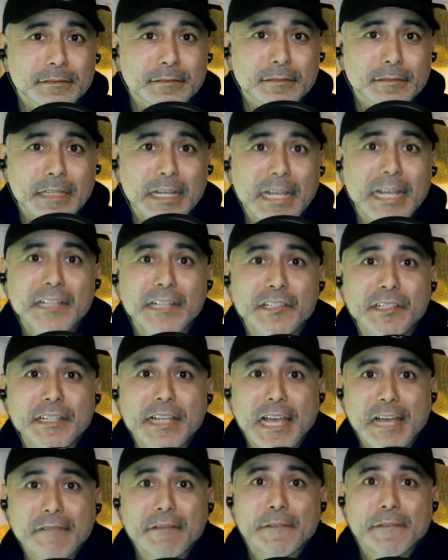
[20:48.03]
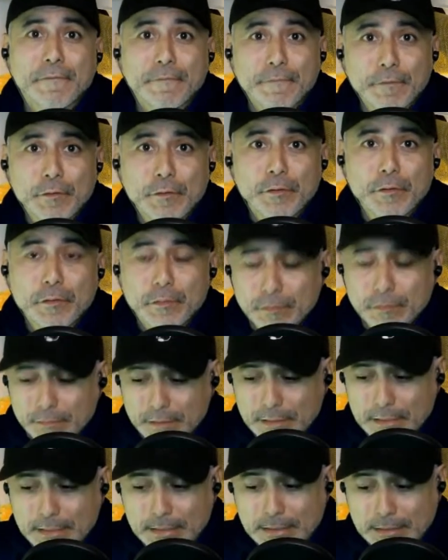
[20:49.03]
I actually have a full
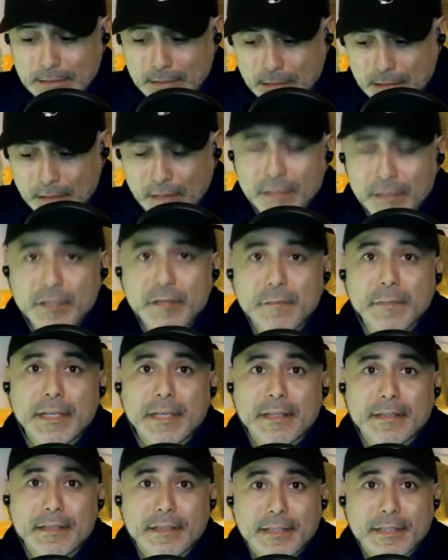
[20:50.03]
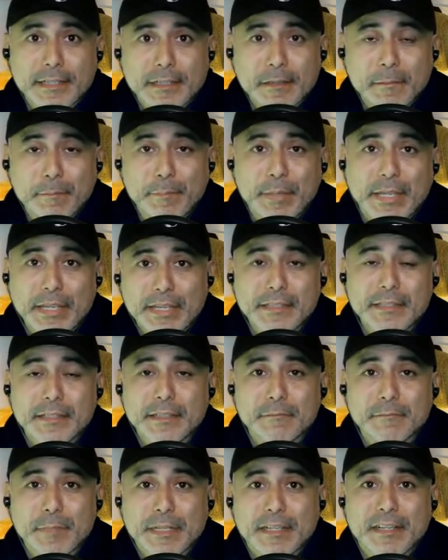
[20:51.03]
argument and
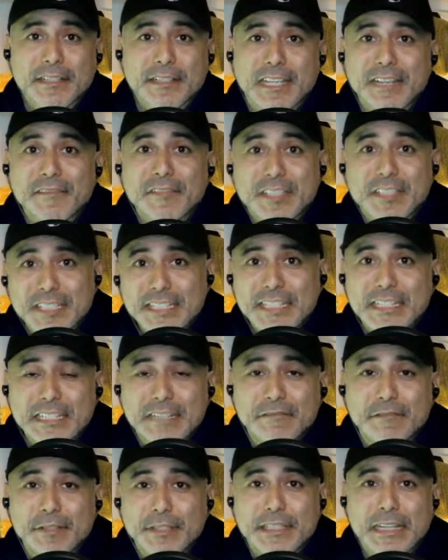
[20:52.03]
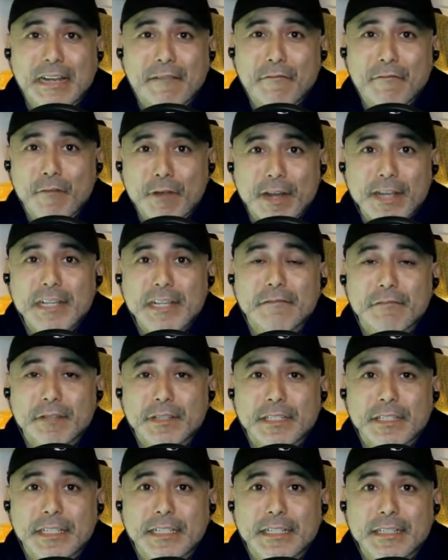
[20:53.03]
opinion because I've seen everything. I've read
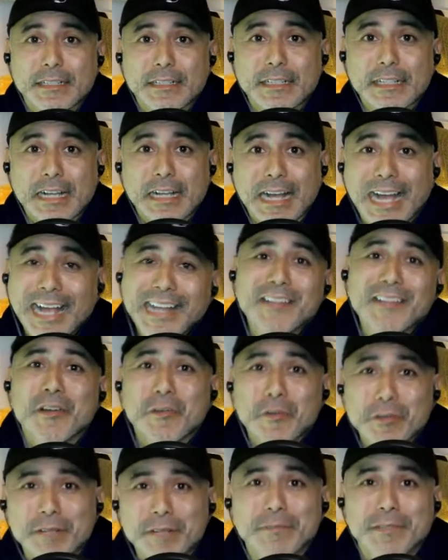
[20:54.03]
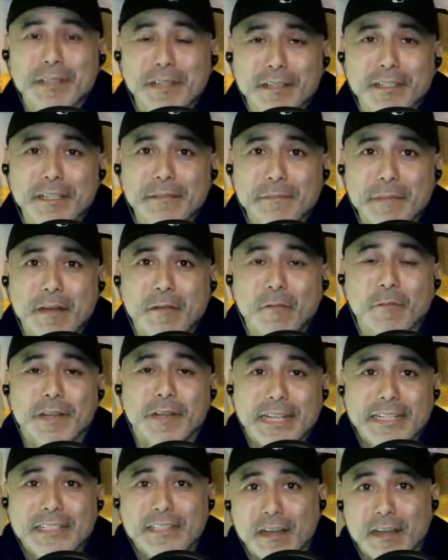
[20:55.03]
everything. I know what I'm talking about when
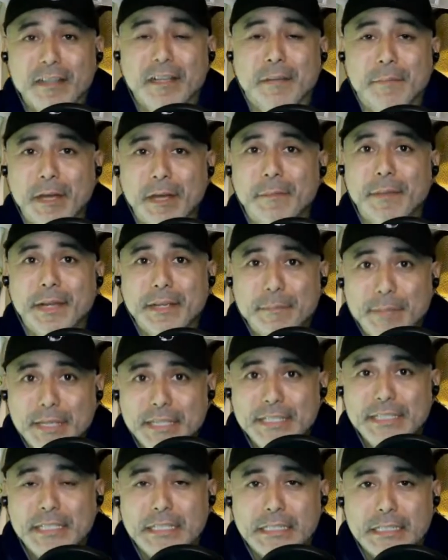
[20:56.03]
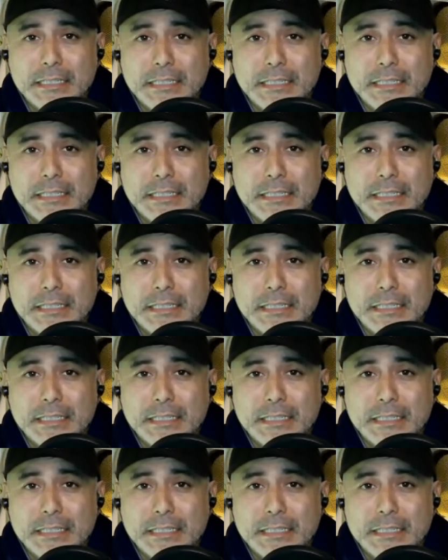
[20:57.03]
I talk about my opinion.